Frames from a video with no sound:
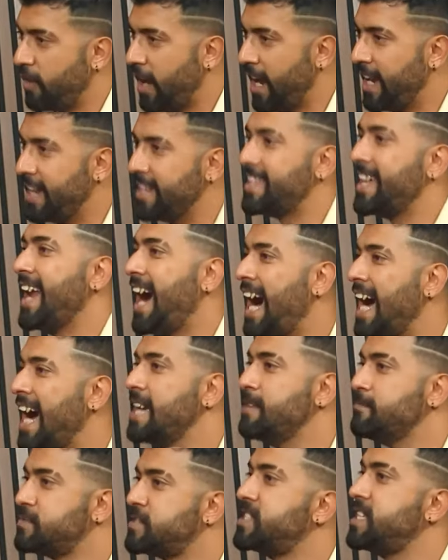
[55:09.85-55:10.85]
Right. That
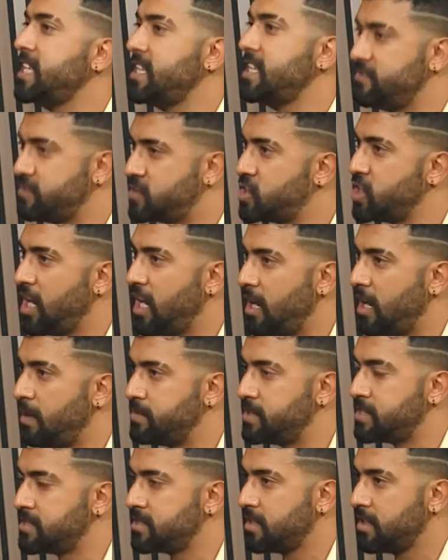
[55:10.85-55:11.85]
I am Steve
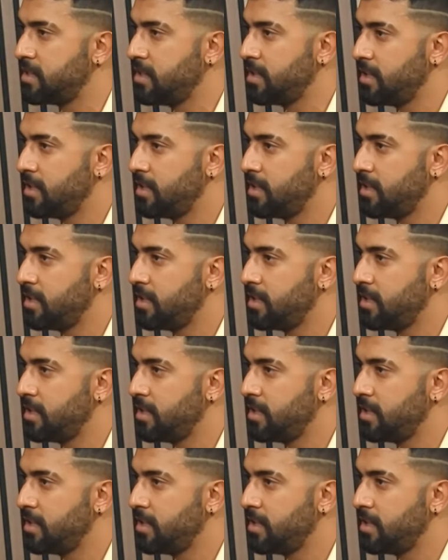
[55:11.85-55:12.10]
Jobs.